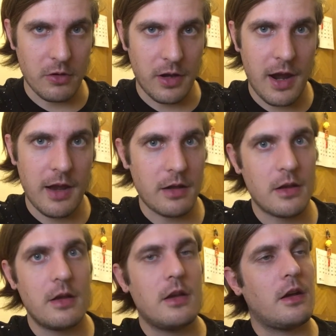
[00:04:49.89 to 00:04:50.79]
Again,
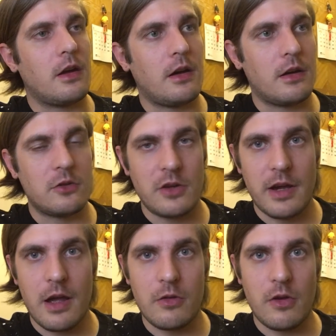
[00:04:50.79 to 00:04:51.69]
uh,
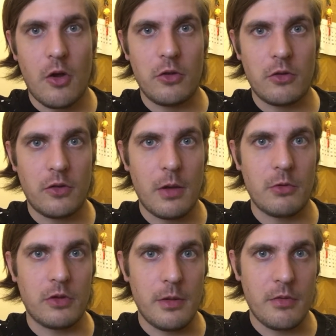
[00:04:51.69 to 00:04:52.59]
check out the
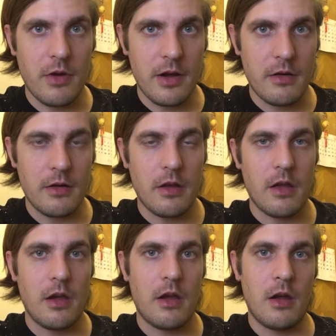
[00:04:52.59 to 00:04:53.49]
Ultrasabers Liberator
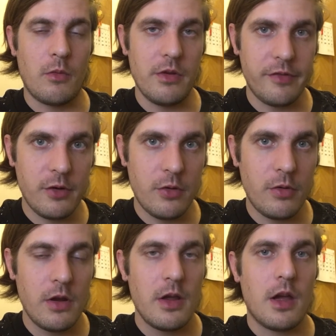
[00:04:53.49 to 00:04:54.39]
uh, review,